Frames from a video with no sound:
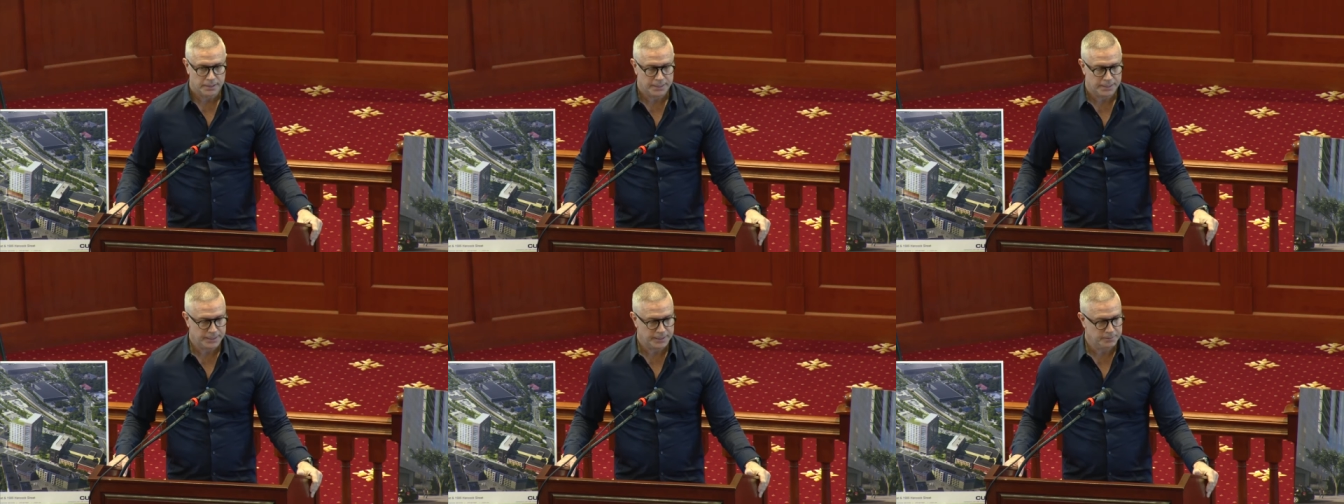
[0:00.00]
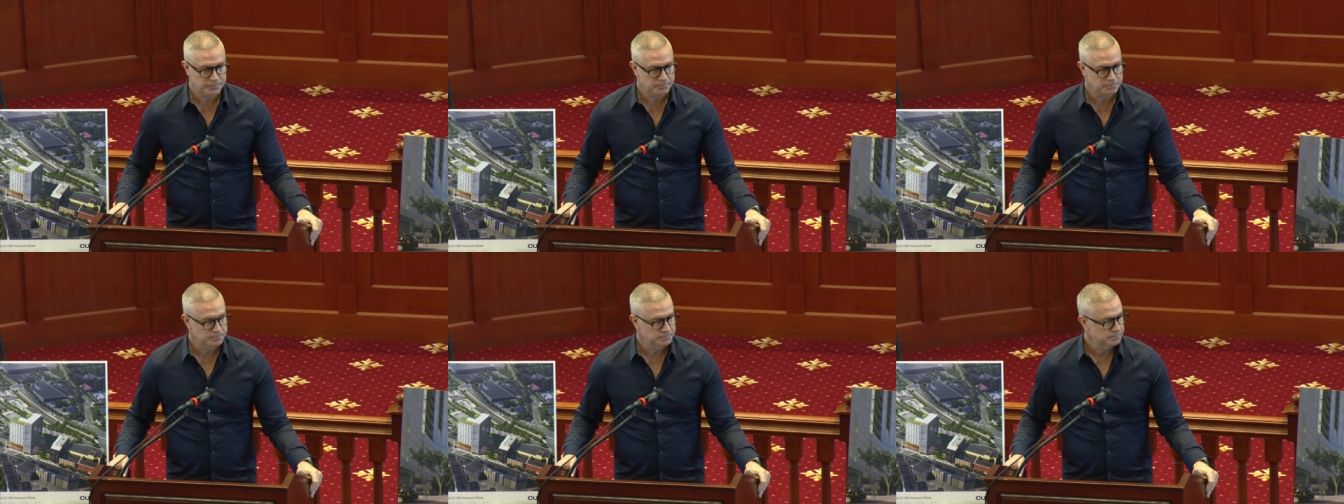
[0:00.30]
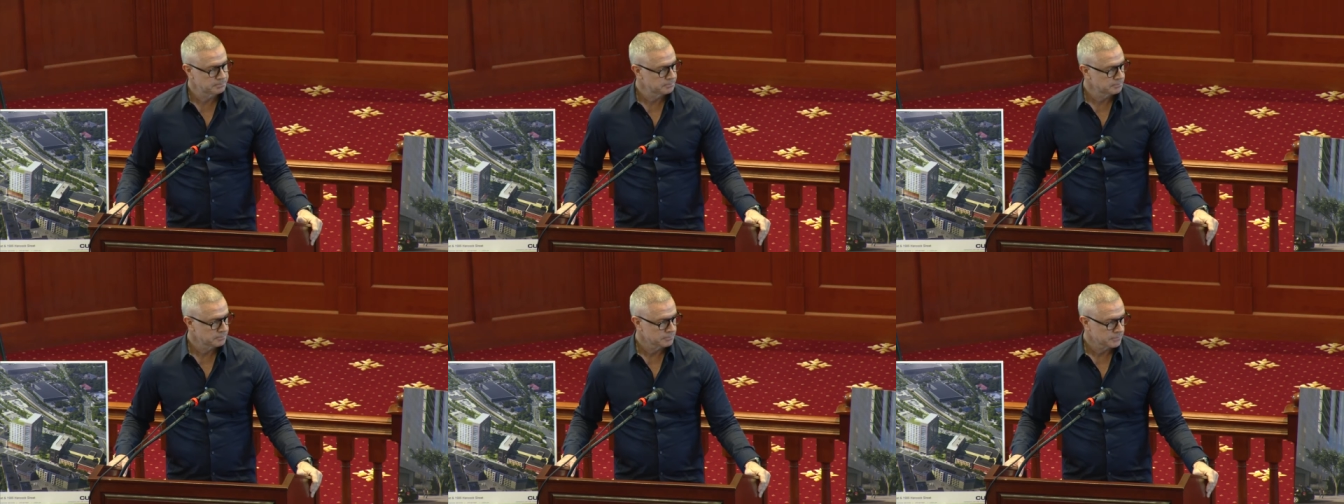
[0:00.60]
Um,
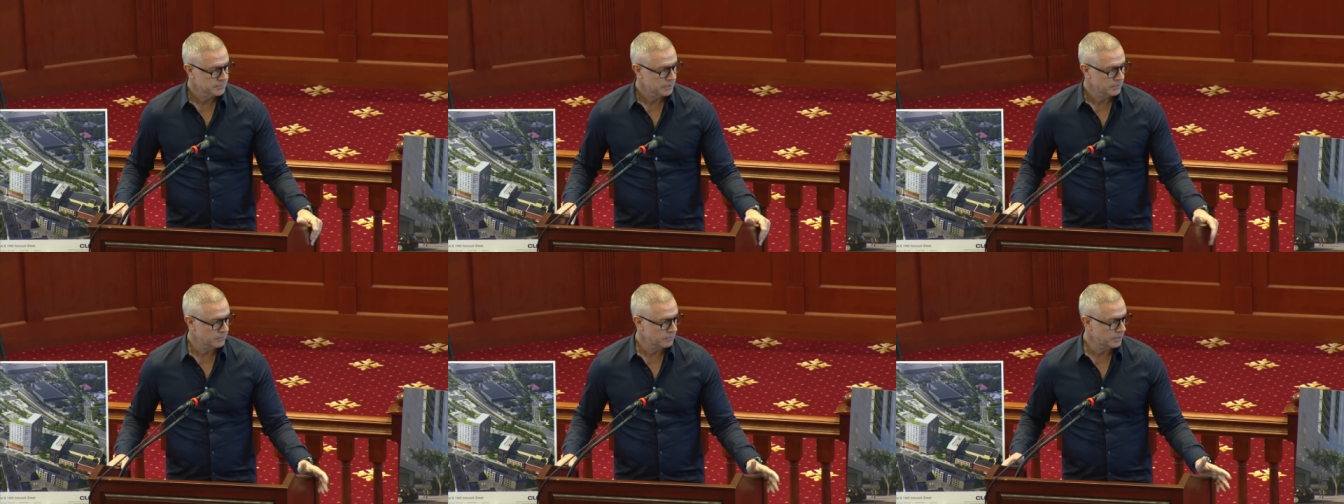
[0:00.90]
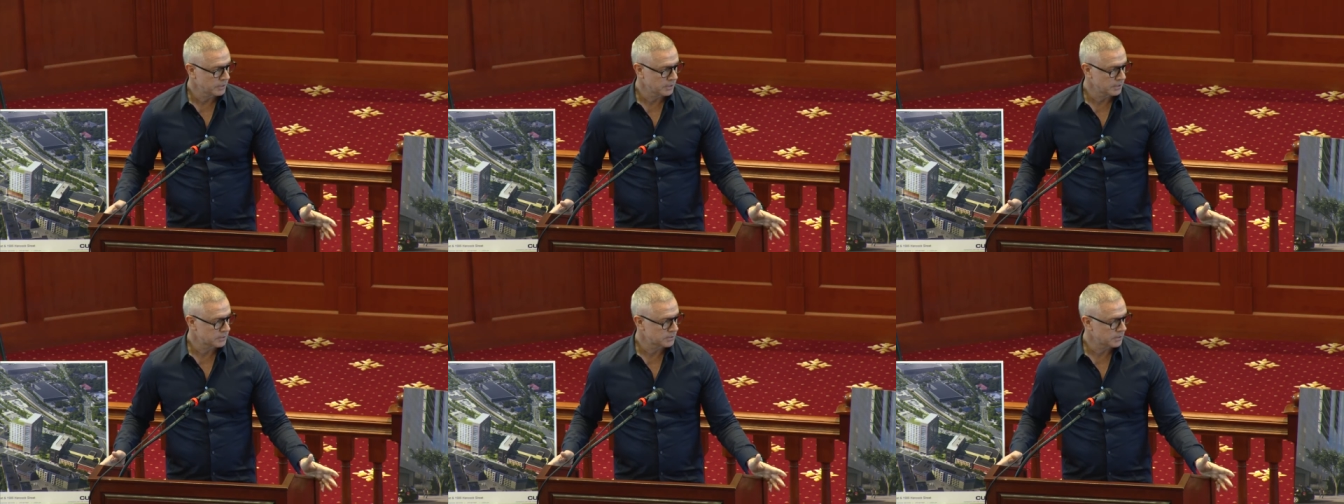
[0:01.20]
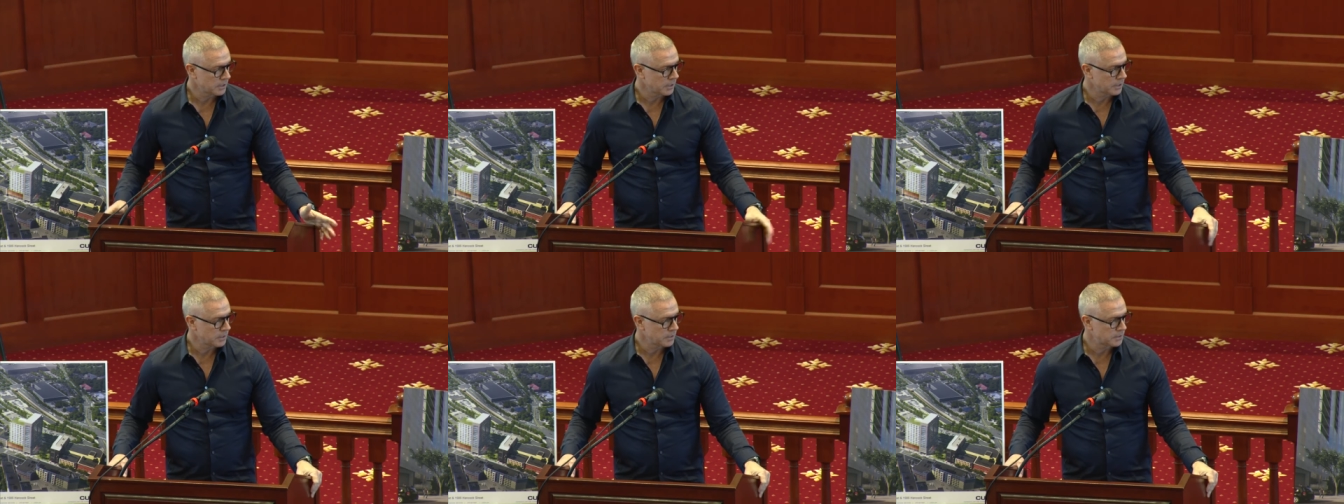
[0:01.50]
I'm really
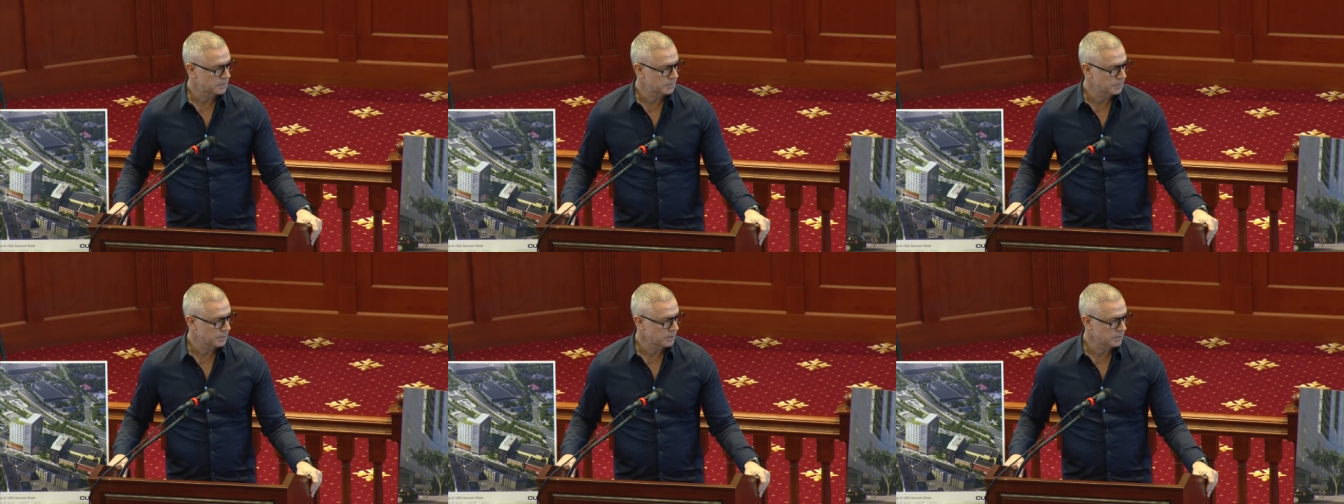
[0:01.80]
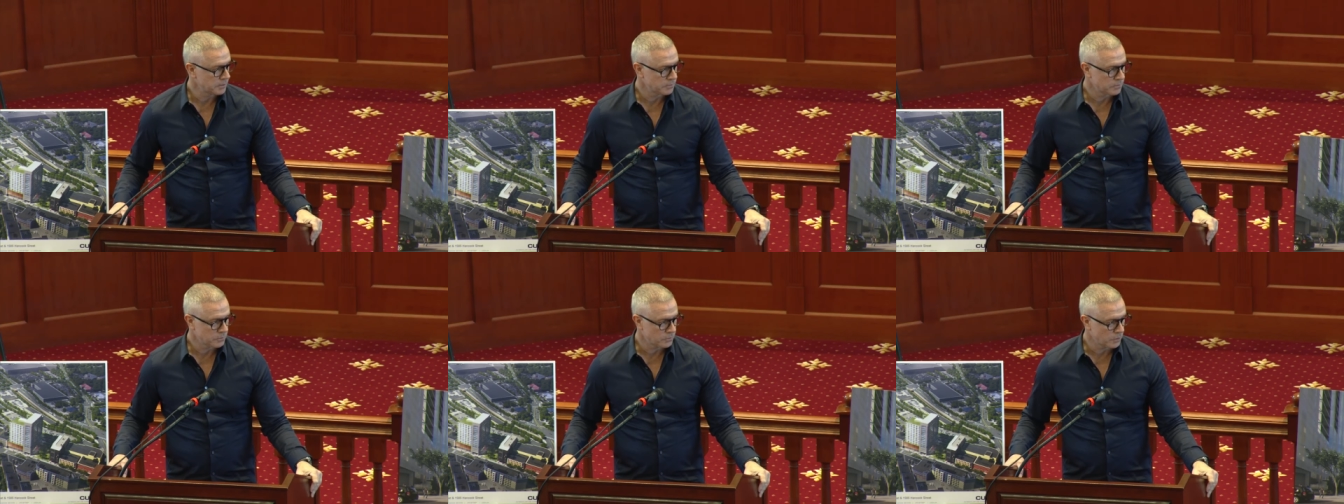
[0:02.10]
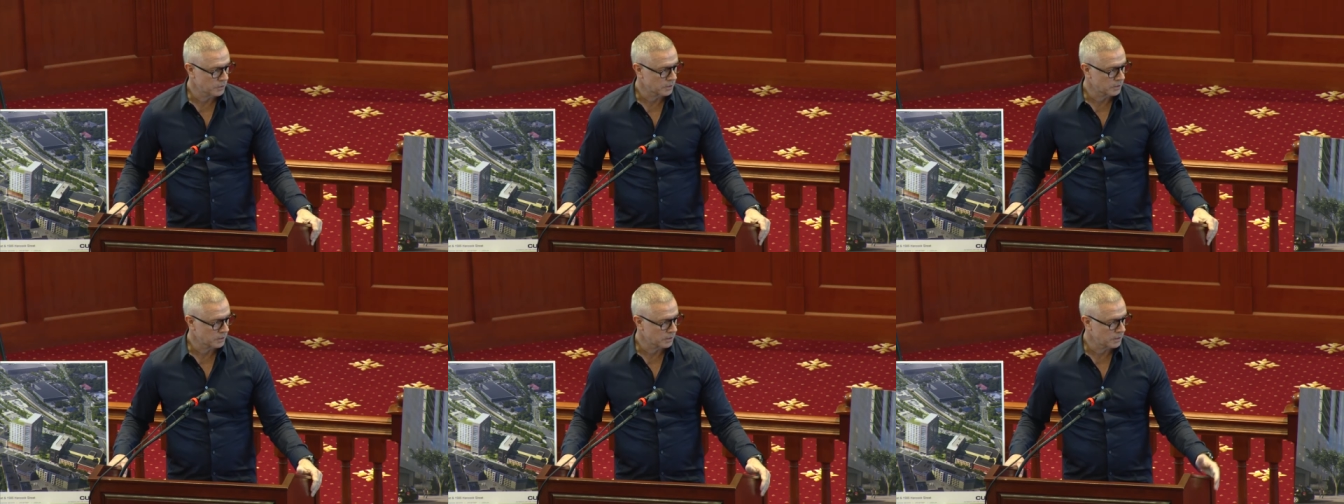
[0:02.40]
excited to be
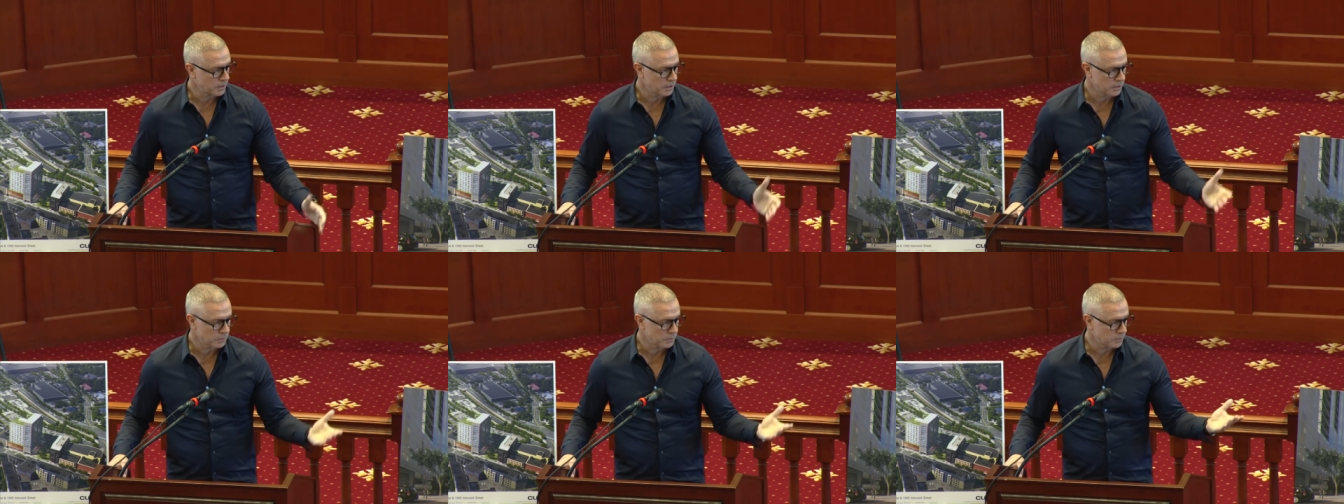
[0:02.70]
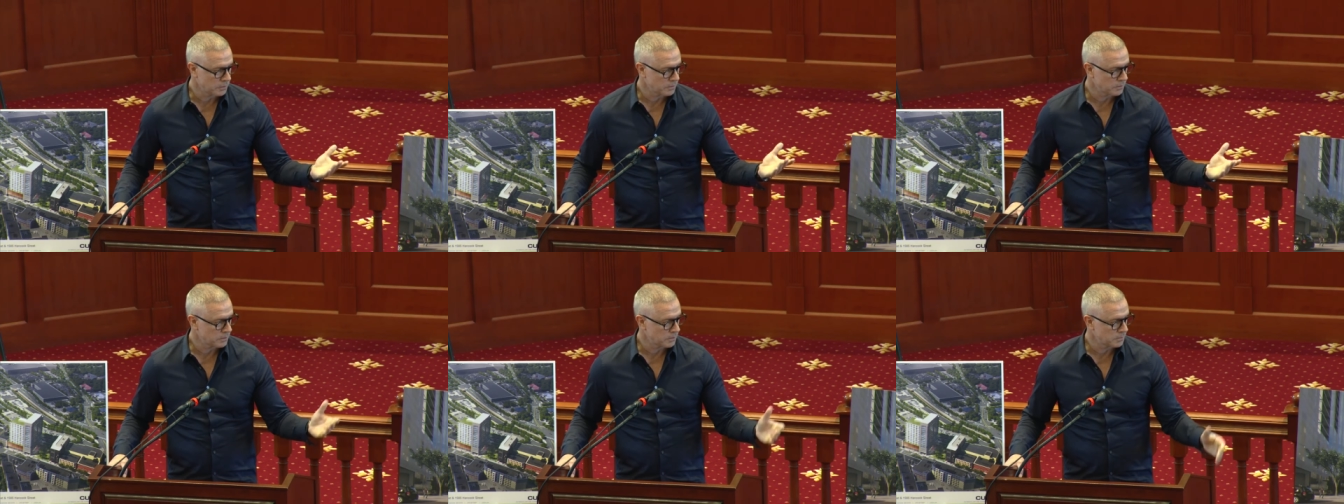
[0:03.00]
working along with